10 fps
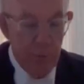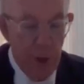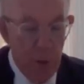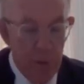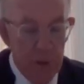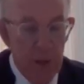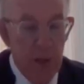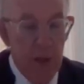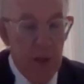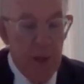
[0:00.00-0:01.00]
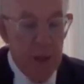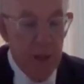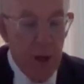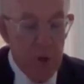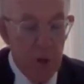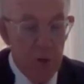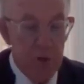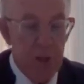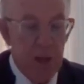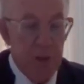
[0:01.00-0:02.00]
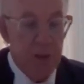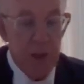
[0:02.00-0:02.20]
moment. Then it goes on to say, this